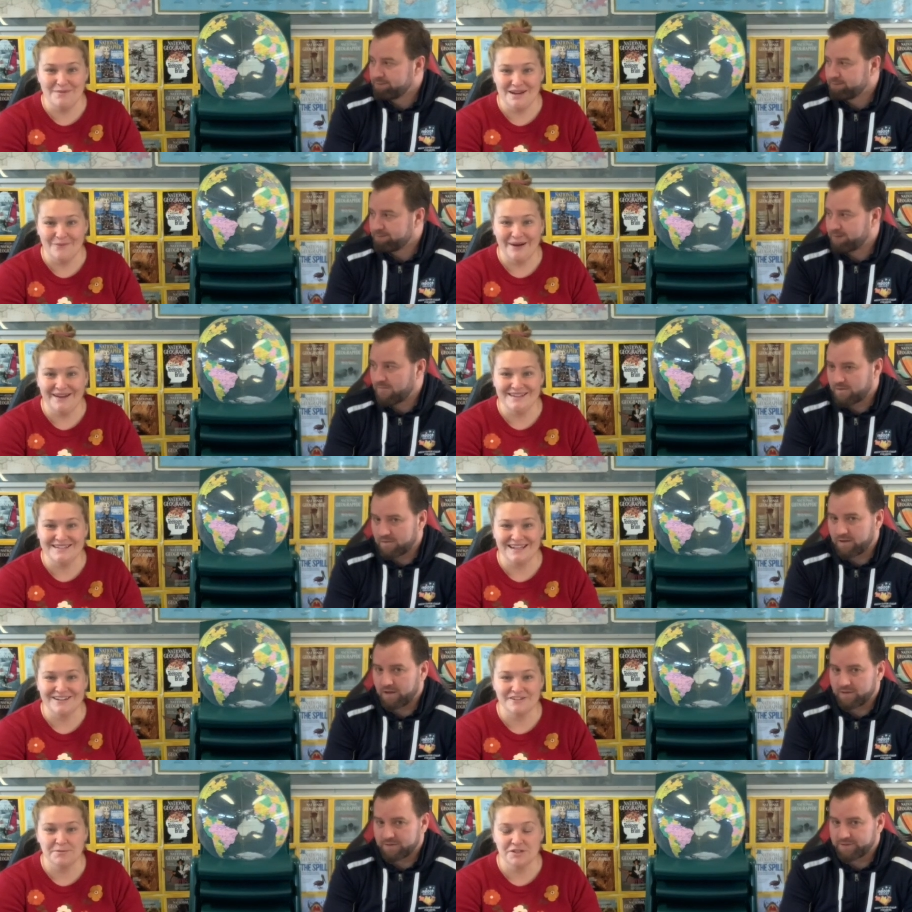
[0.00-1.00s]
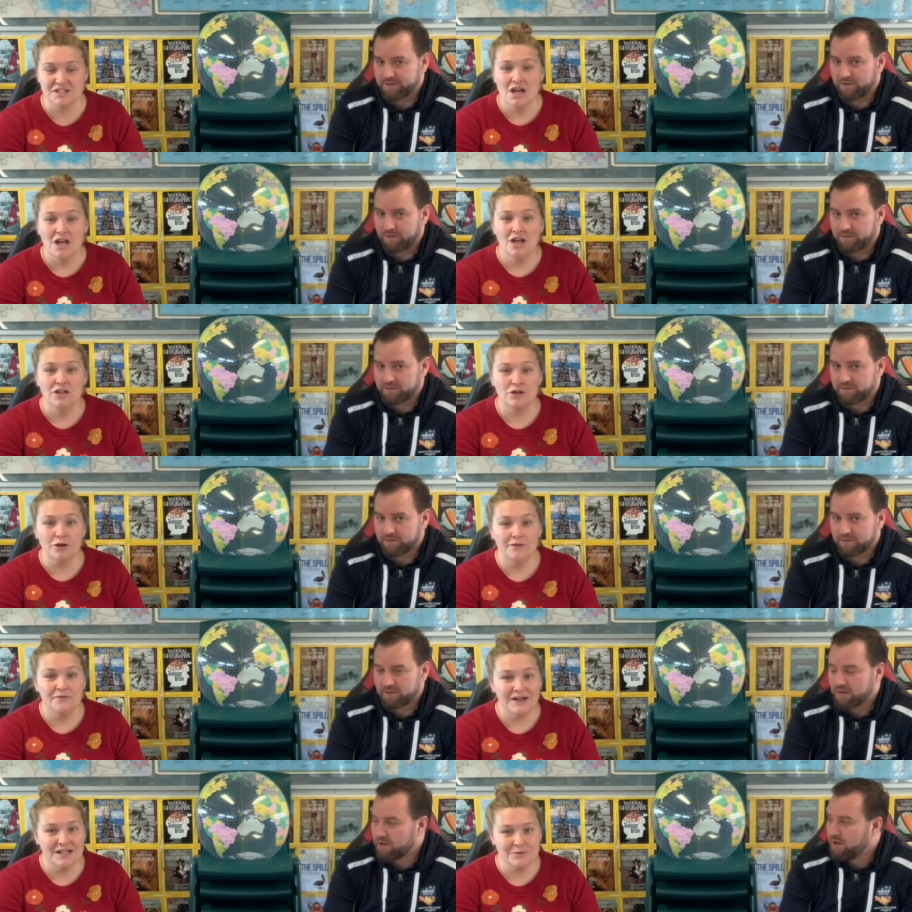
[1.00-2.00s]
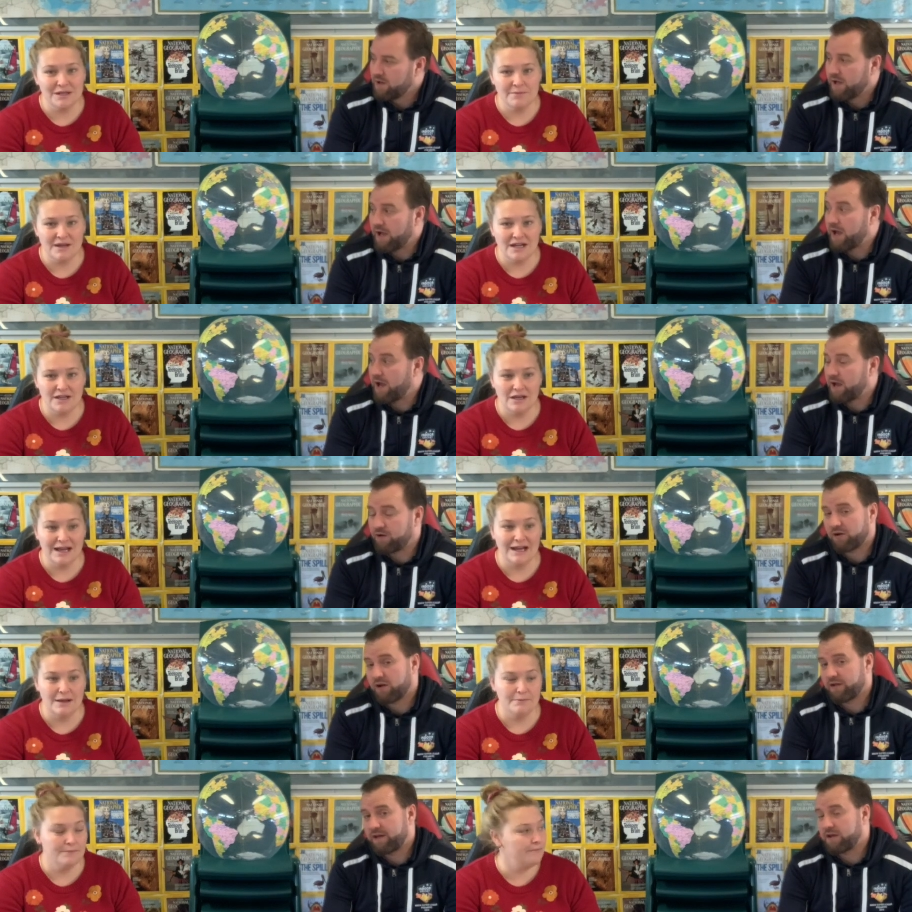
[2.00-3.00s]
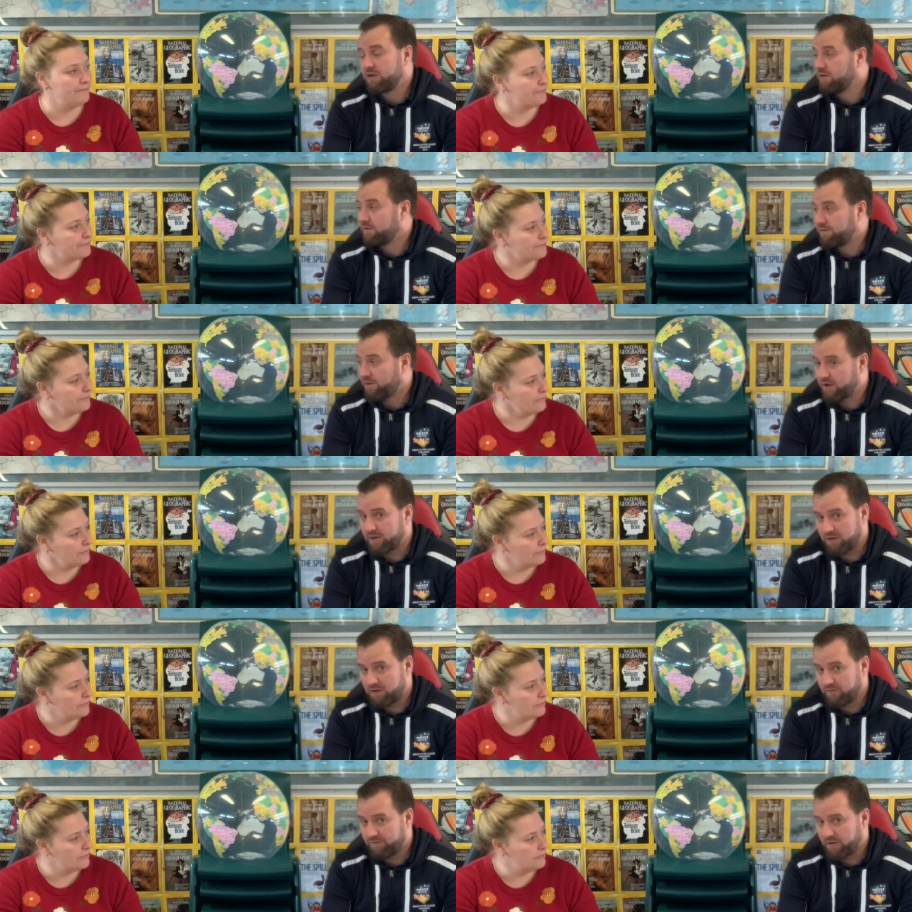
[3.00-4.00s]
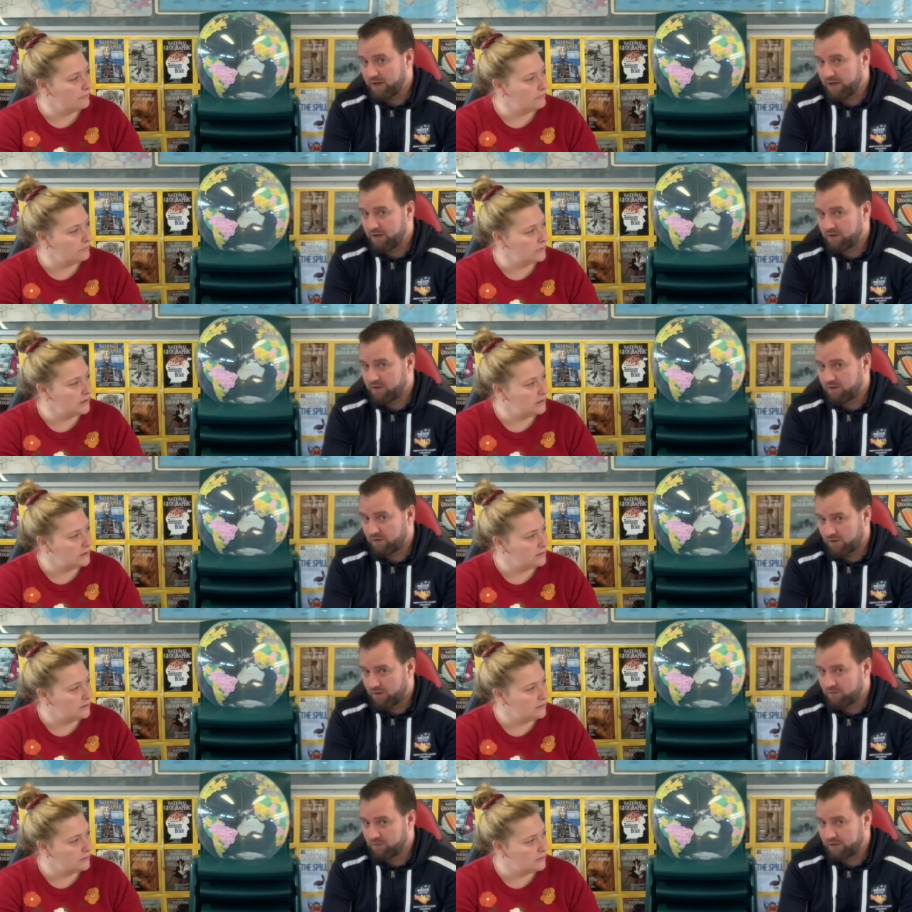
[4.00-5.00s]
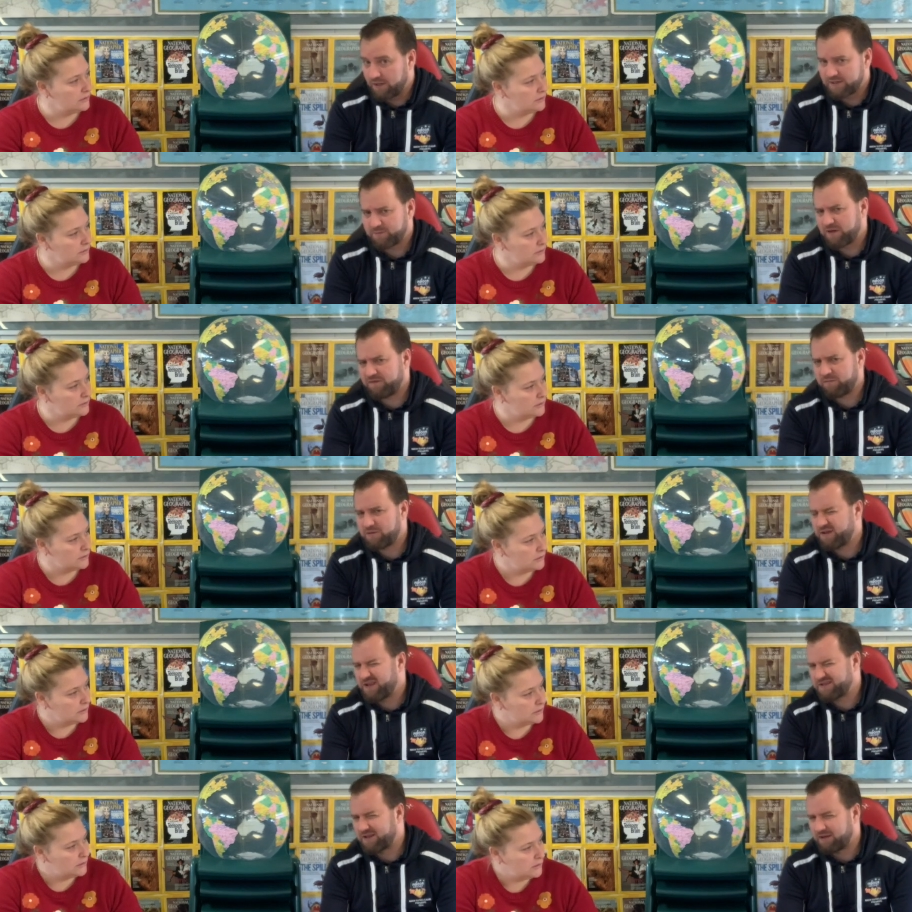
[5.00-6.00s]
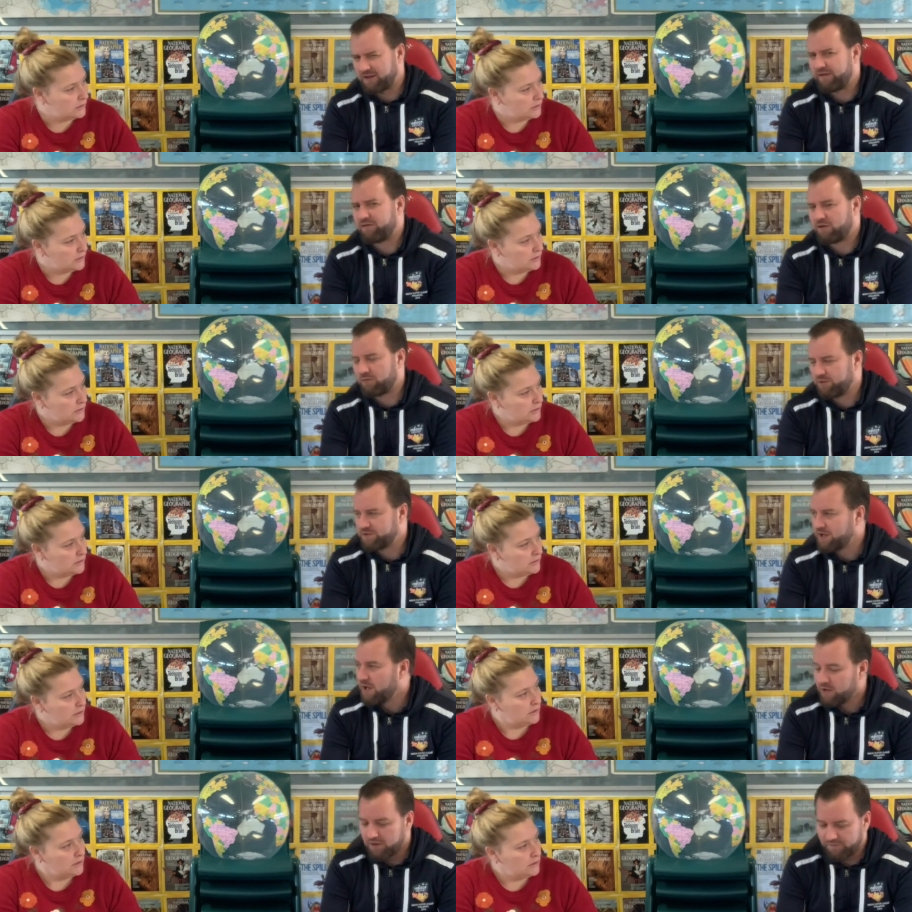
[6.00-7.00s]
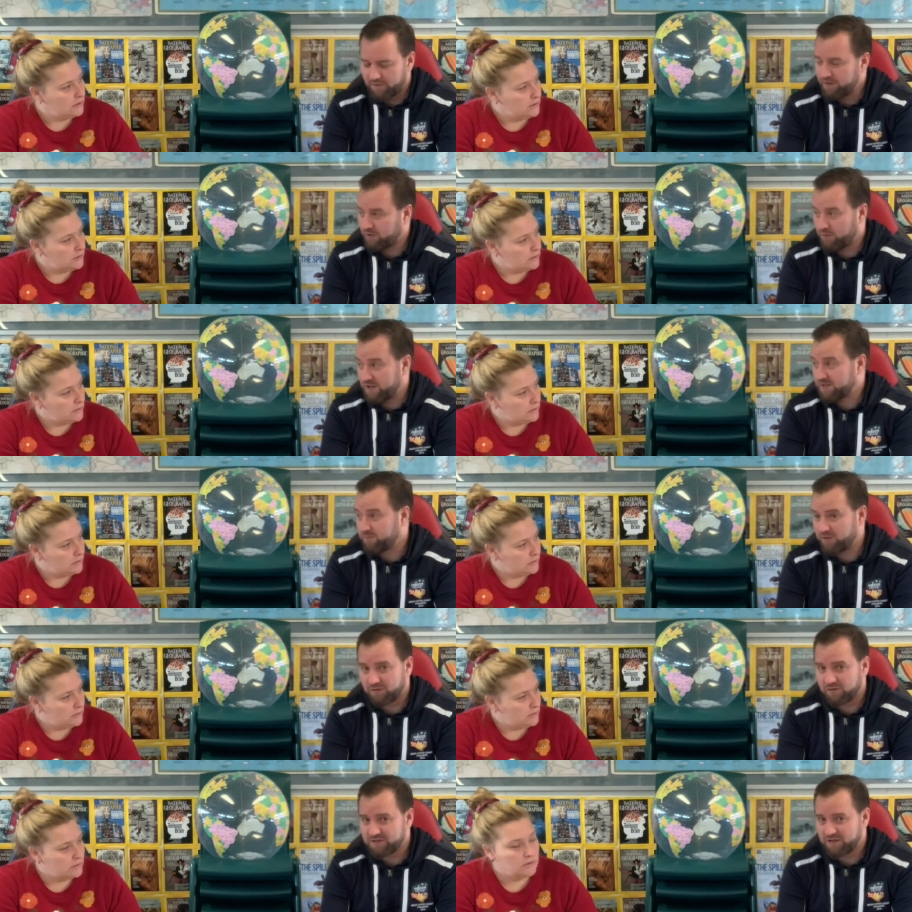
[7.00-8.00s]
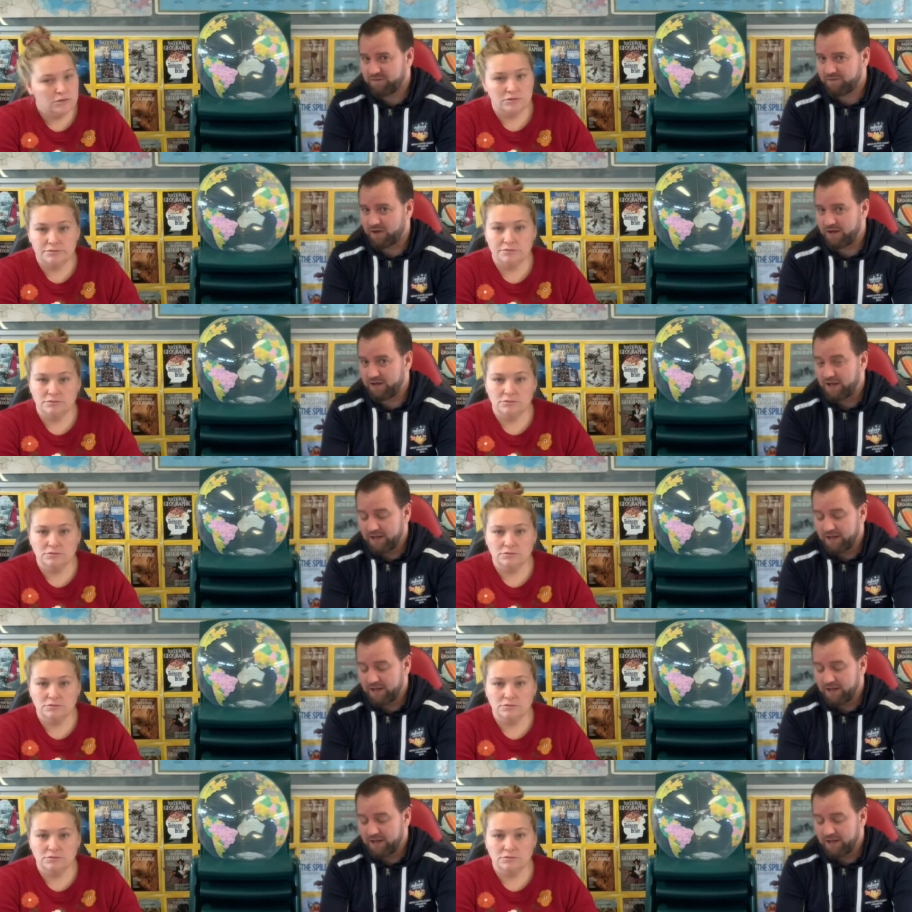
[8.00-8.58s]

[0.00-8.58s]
Speaker 1: me and waiting to get a response. So, go find one about. And not only um, that,
Speaker 2: you find, you'll find not only, especially from 2011 onwards, you'll find the question, but you'll also find